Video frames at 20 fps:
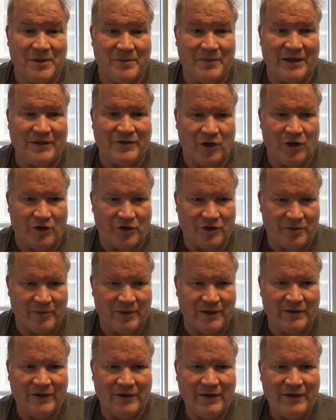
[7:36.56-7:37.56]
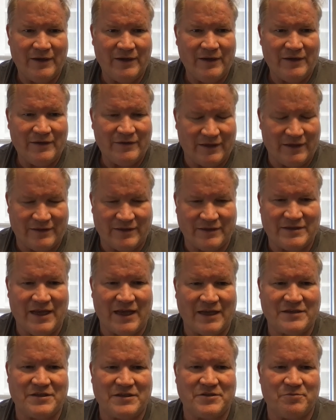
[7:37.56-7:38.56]
made the argument that the
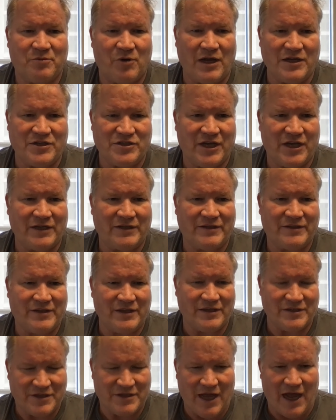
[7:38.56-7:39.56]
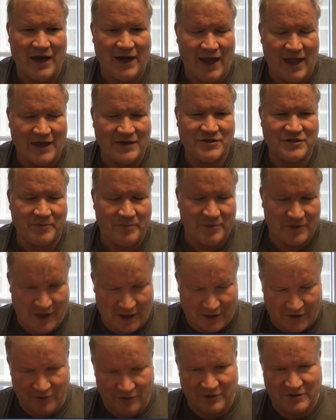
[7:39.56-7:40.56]
Texas Project does not actually
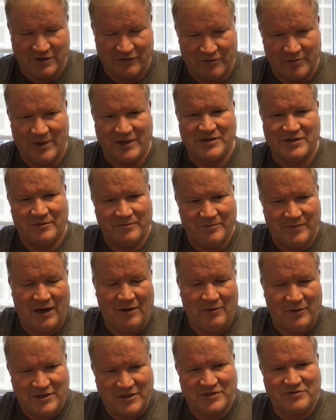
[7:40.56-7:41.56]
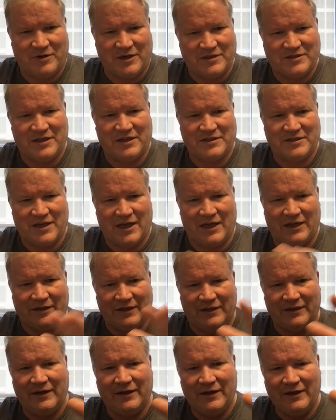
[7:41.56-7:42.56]
protect U.S. information. But I just want to set aside
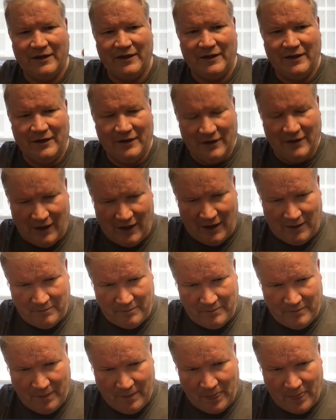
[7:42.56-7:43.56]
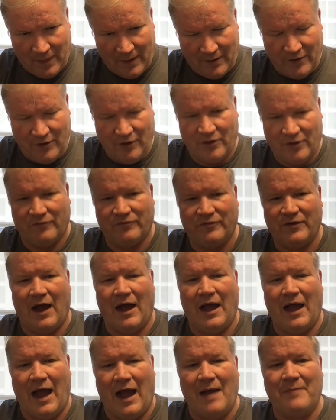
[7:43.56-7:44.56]
that,
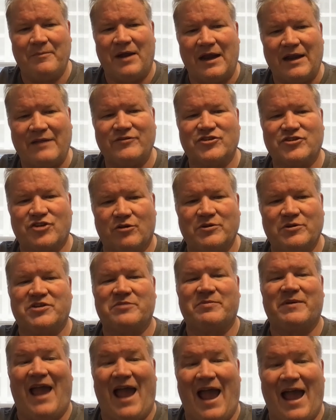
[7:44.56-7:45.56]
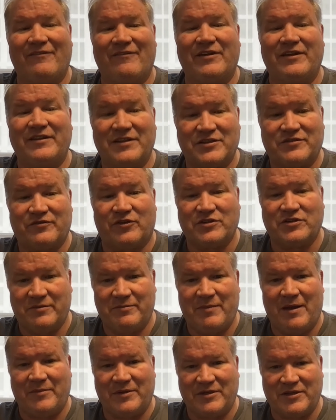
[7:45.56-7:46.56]
I'm not even sure we should be having this First
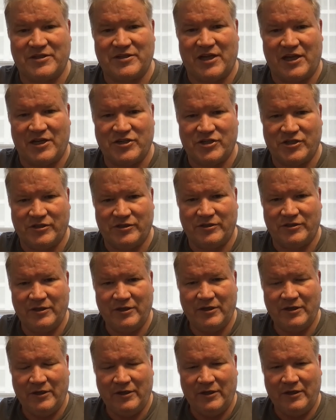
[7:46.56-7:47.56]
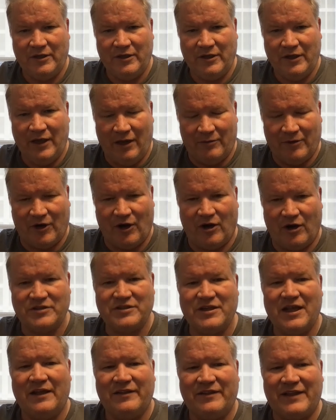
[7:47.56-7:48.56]
Amendment discussion in regards.
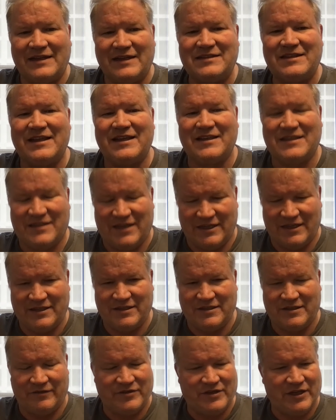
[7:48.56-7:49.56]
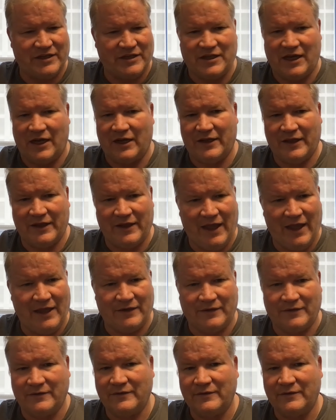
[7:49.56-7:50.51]
That's the existence of TikTok. Again,